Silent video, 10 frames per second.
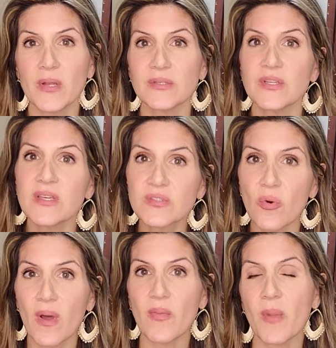does go
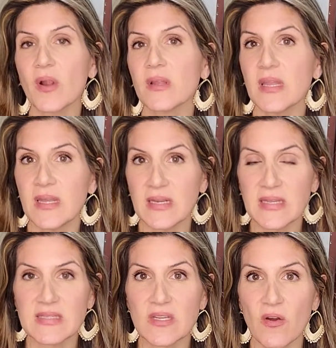on the market and
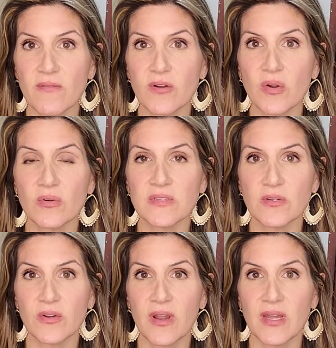gets an offer and goes
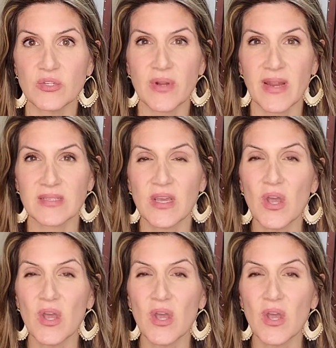under contract,